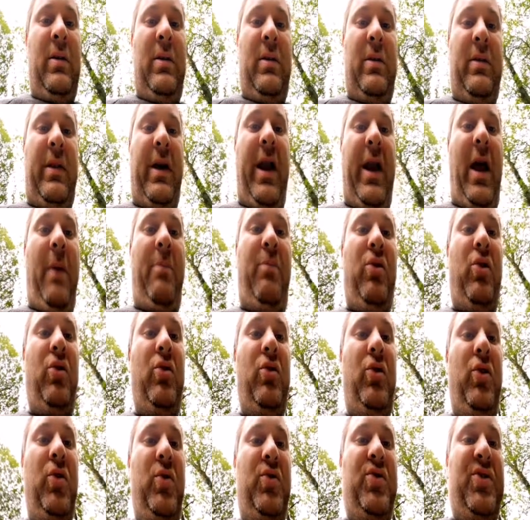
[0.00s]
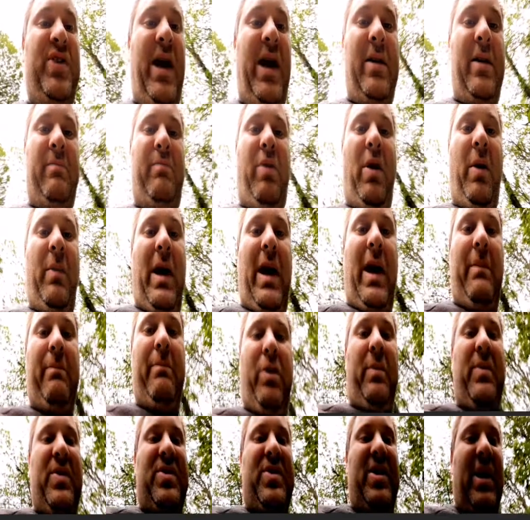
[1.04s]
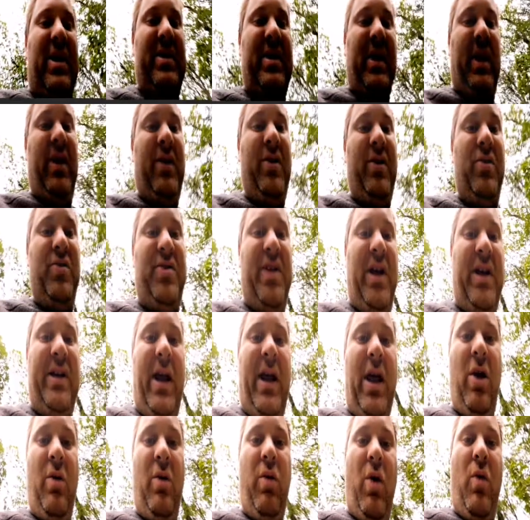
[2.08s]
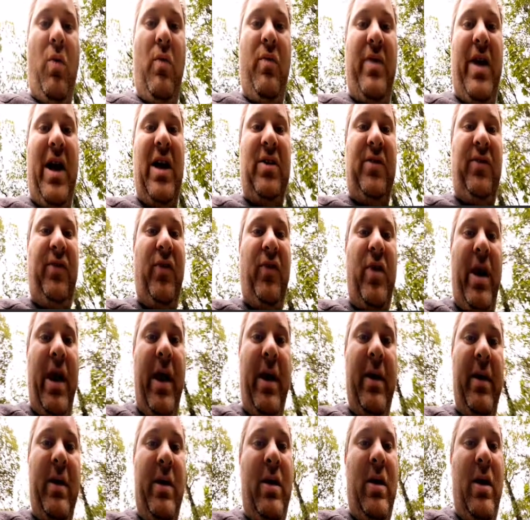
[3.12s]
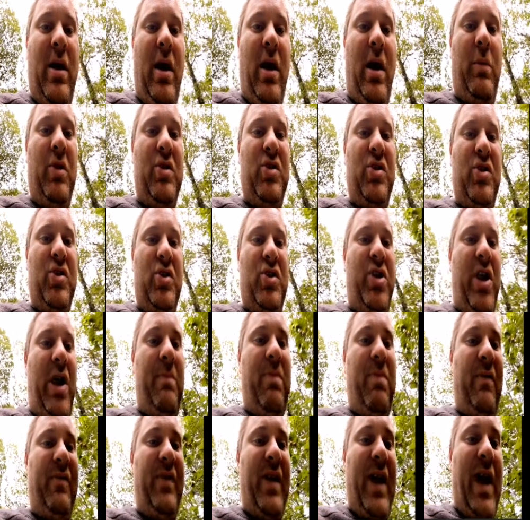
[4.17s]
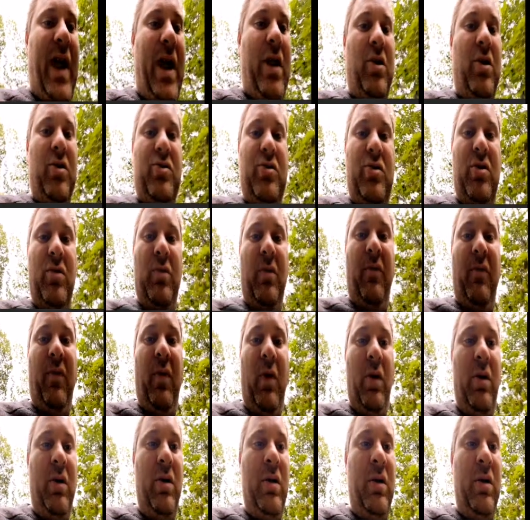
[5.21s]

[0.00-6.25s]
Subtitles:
Then I put, you said, at Bob the Science Guy, you said, and I quote, "That's funny, and what does the shape of the eye got to do with what?"